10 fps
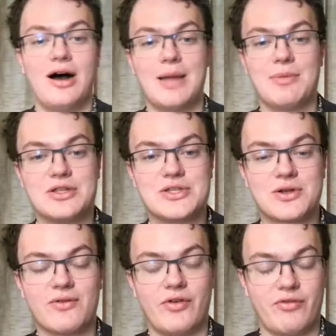I'm a
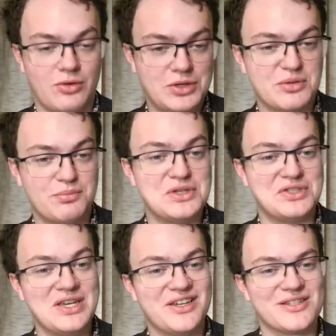conservative, or at least a B
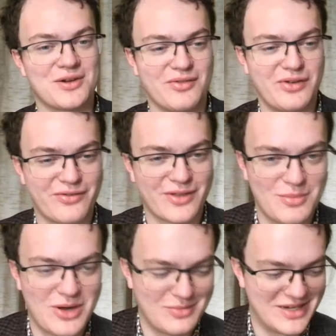C conservative for
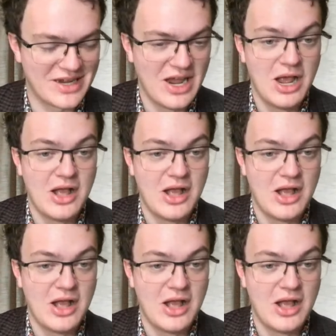the moment.